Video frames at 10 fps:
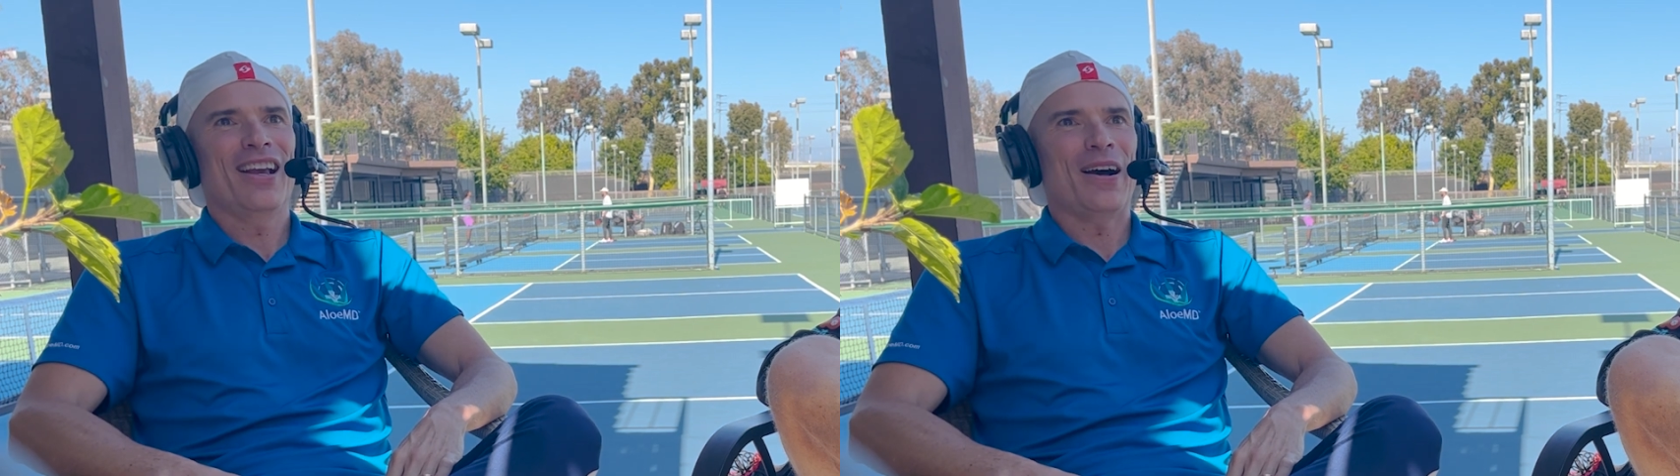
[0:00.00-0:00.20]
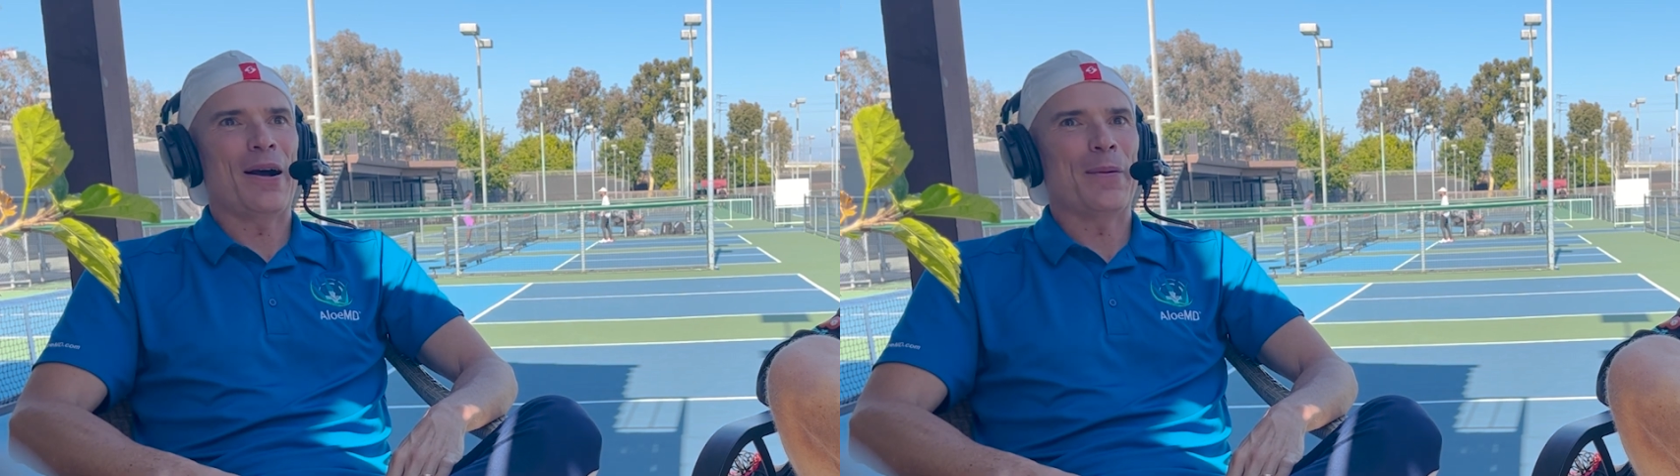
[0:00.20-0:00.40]

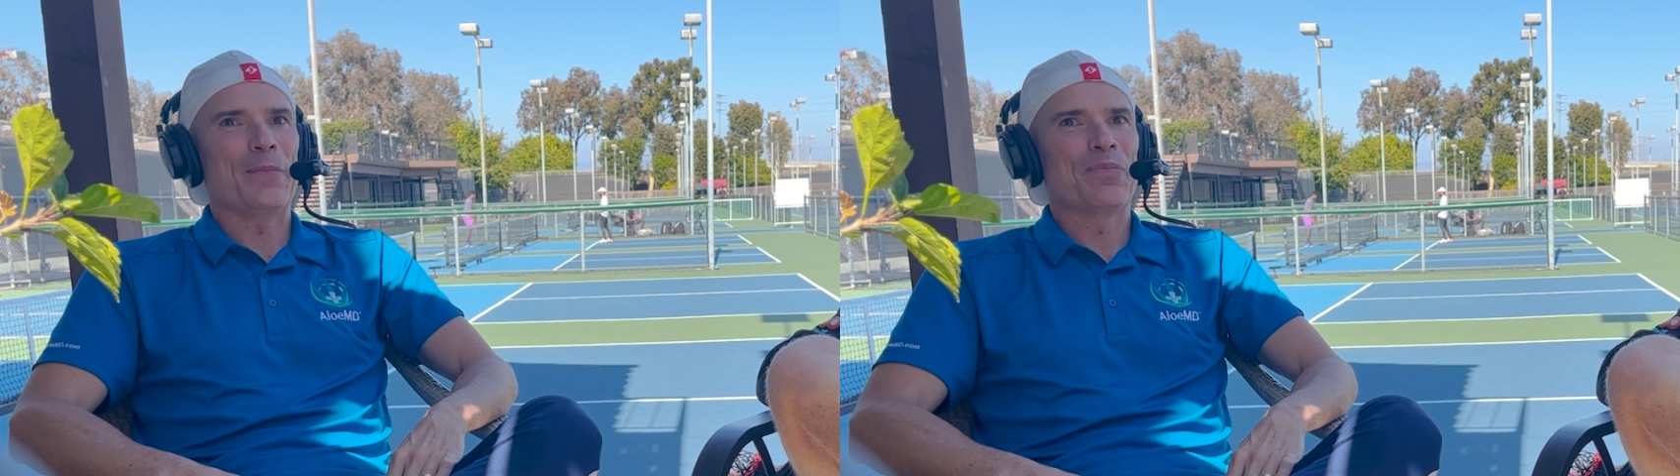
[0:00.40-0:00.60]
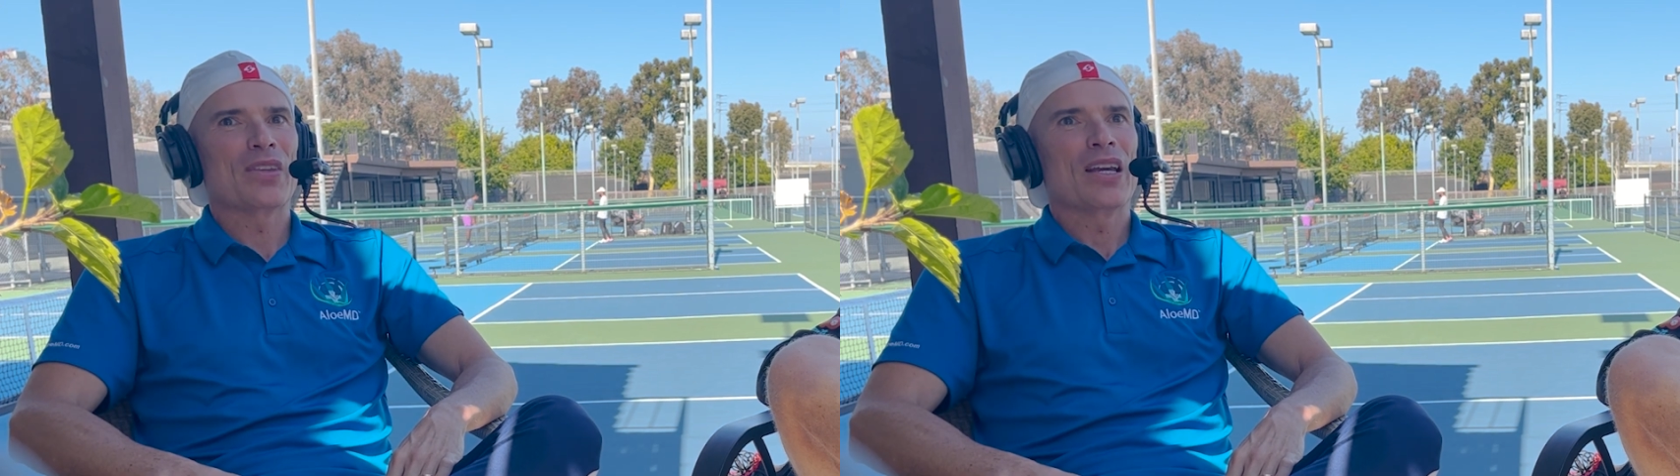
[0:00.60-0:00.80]
The
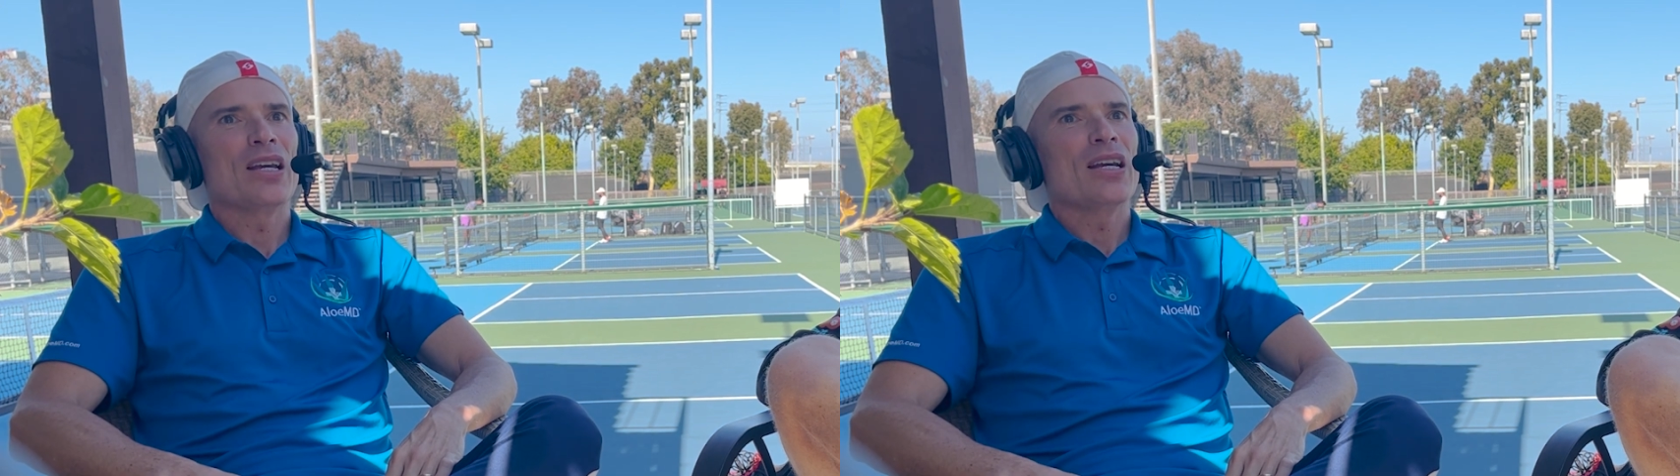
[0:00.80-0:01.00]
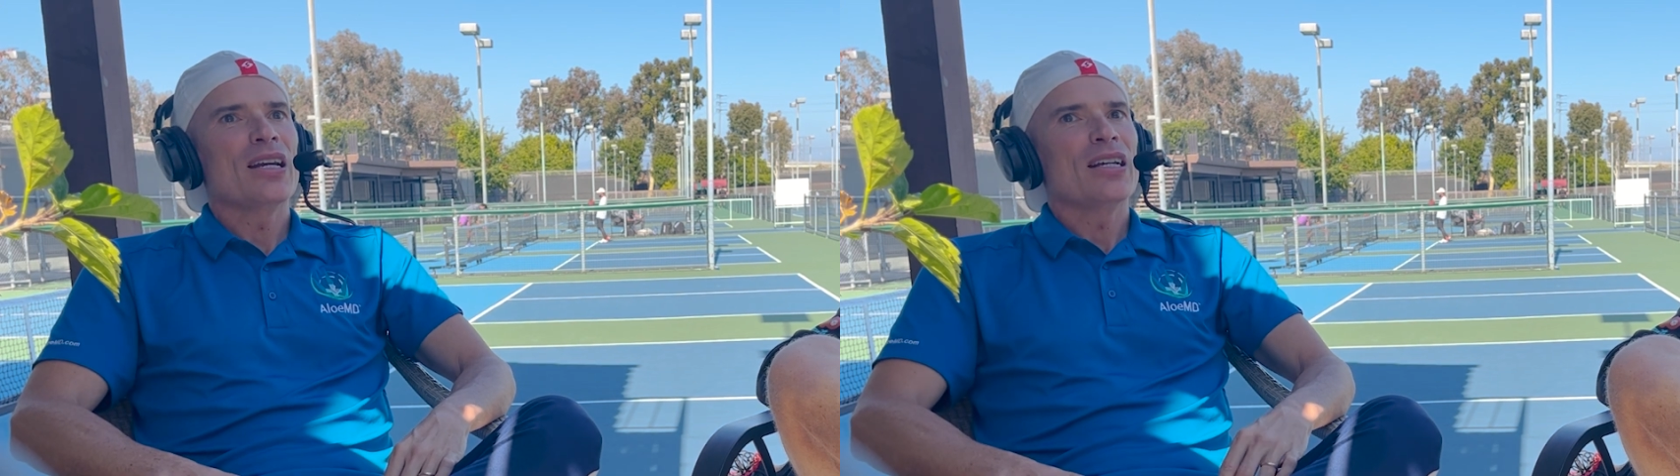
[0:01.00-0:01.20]

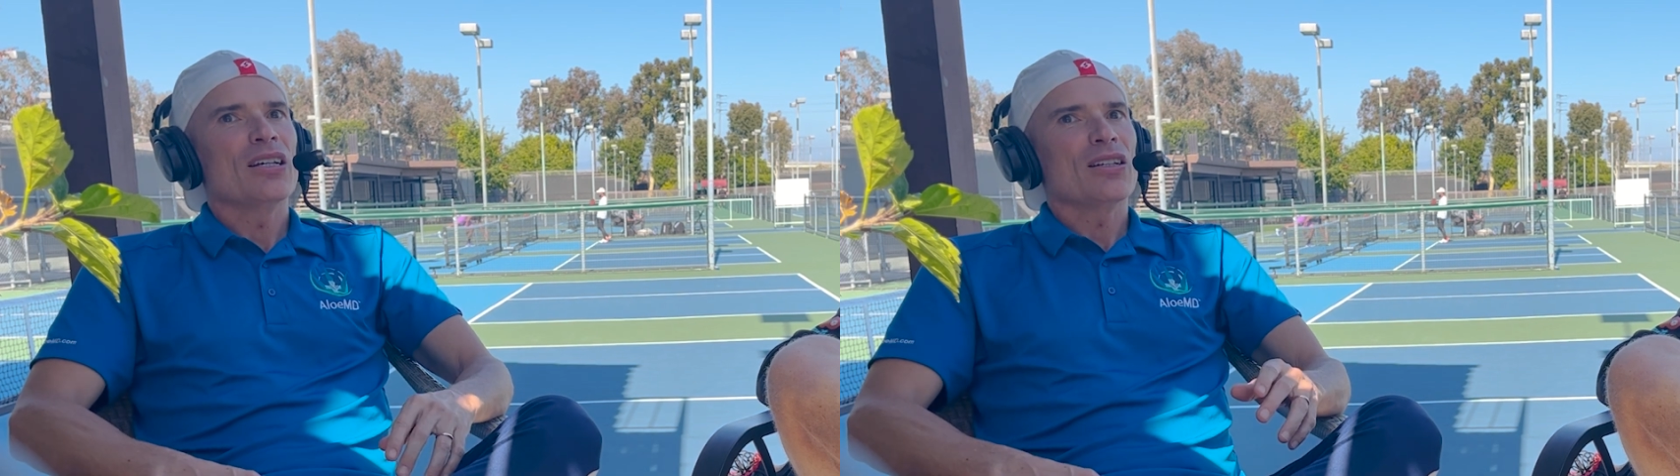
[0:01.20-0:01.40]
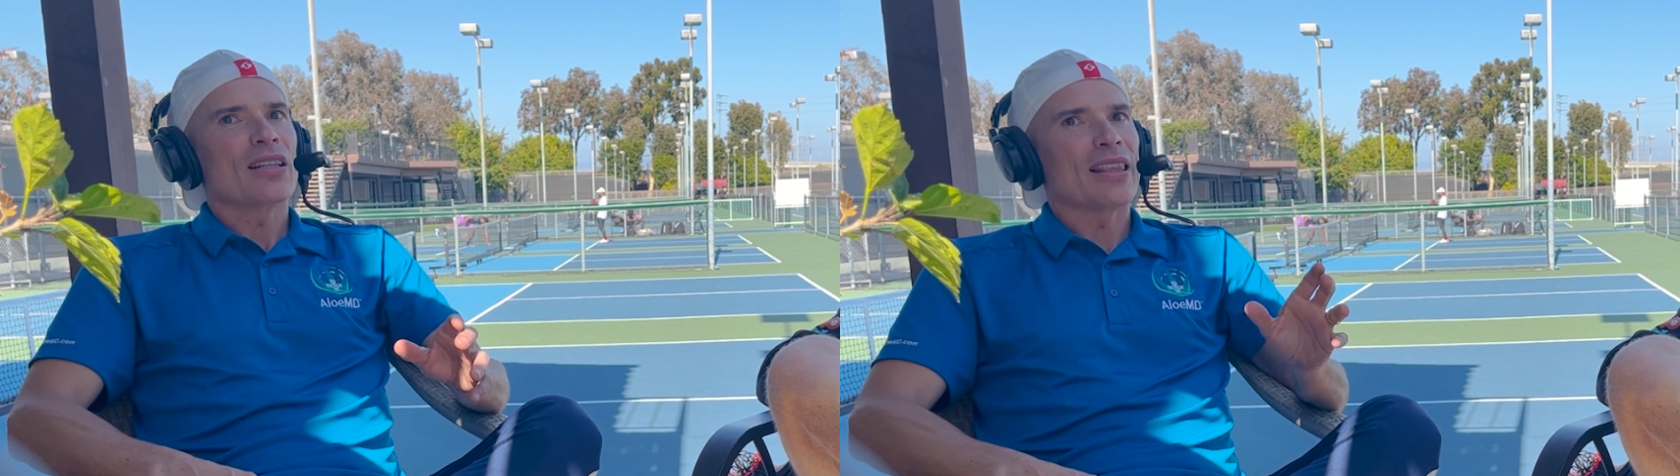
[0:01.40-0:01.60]

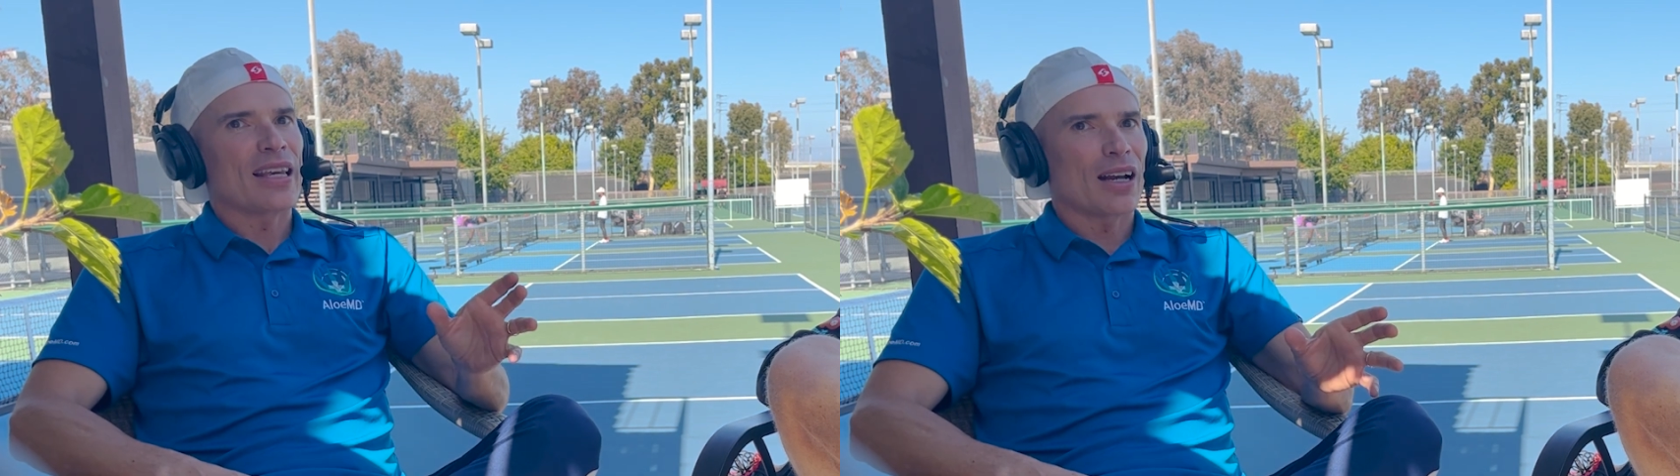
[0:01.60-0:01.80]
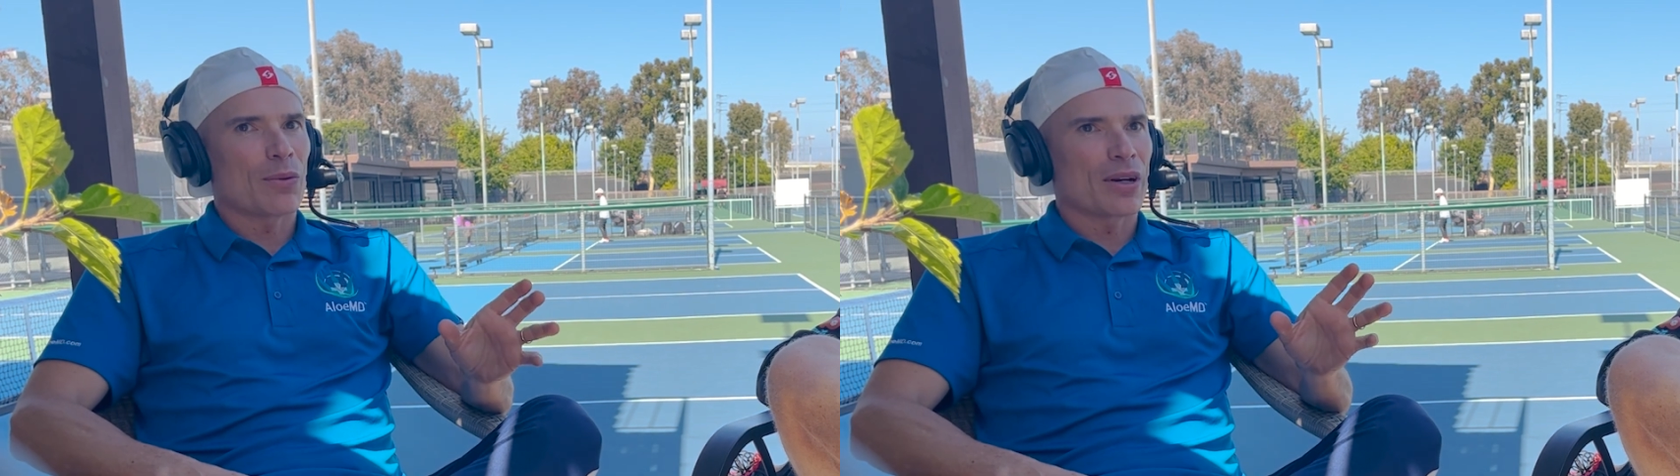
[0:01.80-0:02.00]

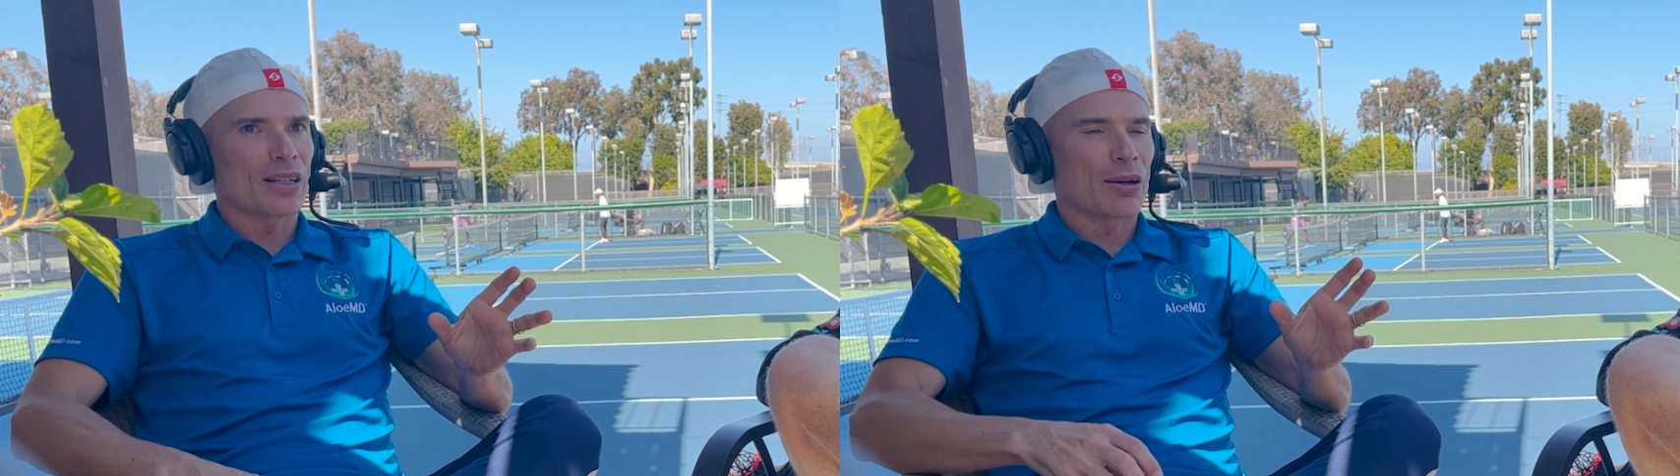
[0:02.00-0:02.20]
thing I want